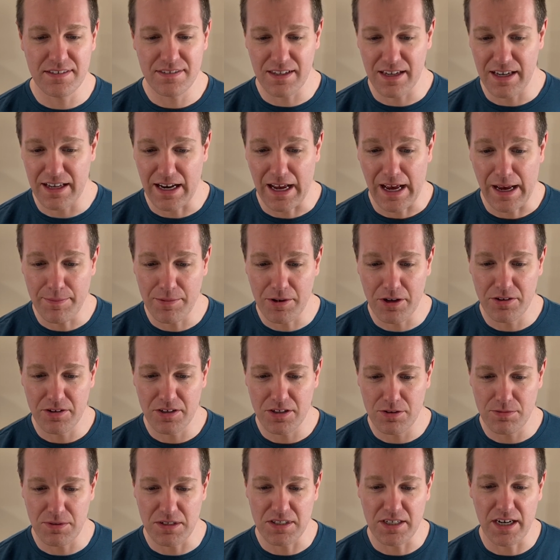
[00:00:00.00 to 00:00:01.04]
and I'm going
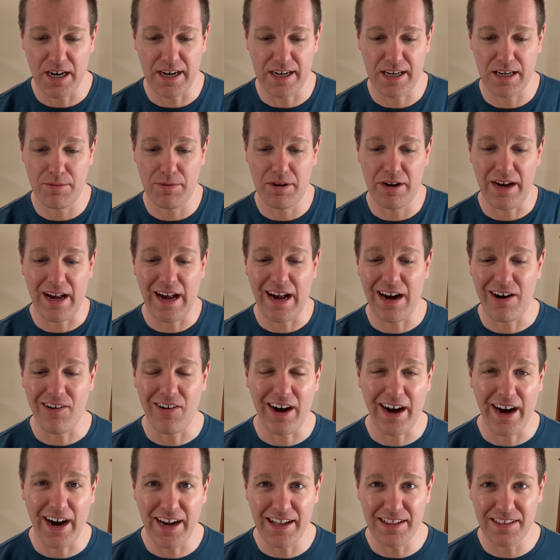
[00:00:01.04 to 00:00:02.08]
to be talking about how
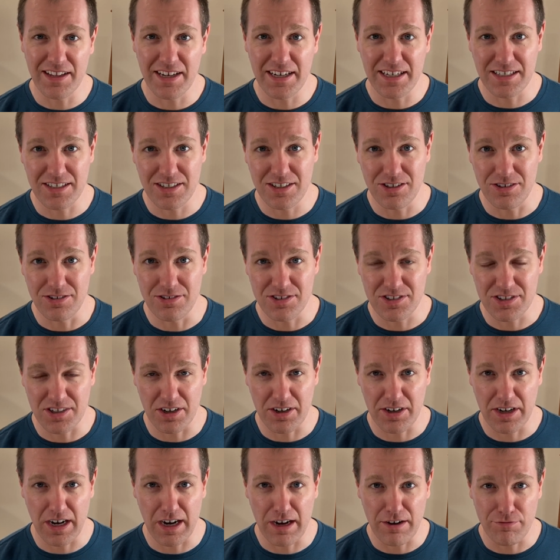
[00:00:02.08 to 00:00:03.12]
I like to
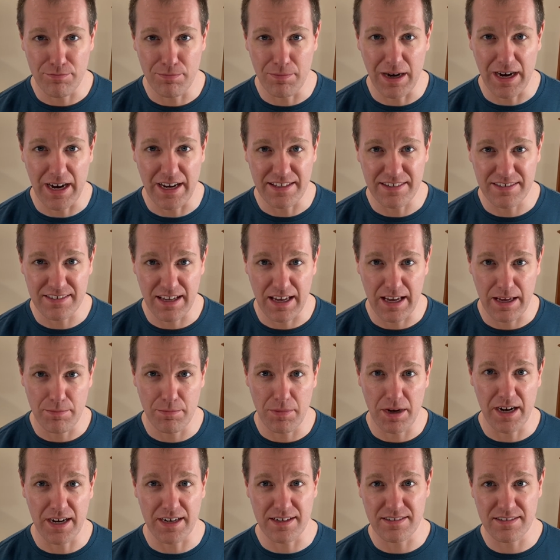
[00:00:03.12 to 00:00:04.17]
start off my
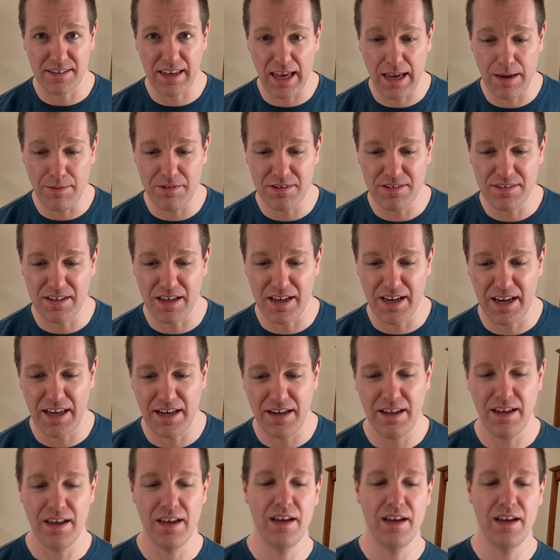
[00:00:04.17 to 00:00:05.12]
Sandbox game design.